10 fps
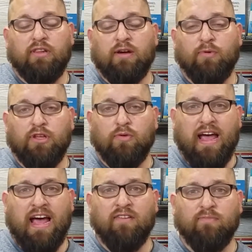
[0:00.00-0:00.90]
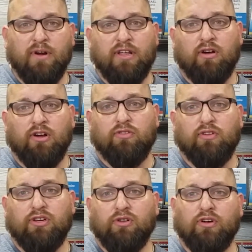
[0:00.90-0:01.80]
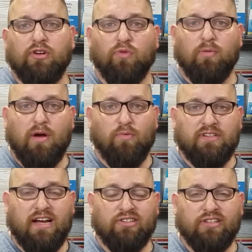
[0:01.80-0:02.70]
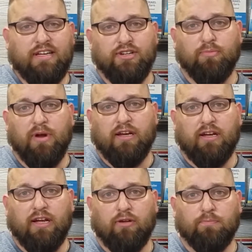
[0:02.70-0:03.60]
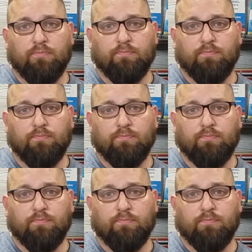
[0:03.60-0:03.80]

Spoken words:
That way you have money on you that you don't need to worry about what's actually in your bank account.